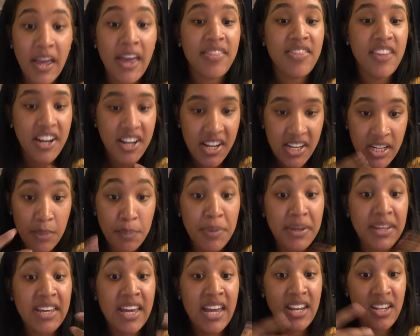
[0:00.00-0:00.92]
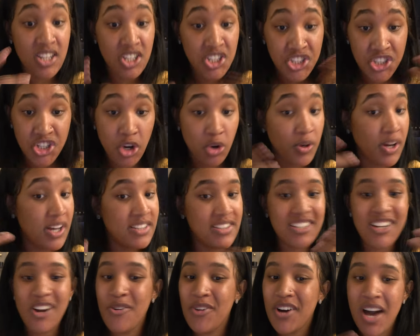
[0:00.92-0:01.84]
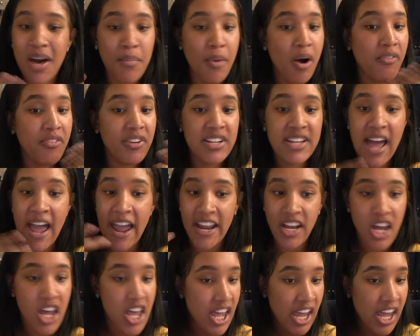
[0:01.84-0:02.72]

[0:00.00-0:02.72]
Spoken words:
They're gonna begin to show, because it don't come overnight.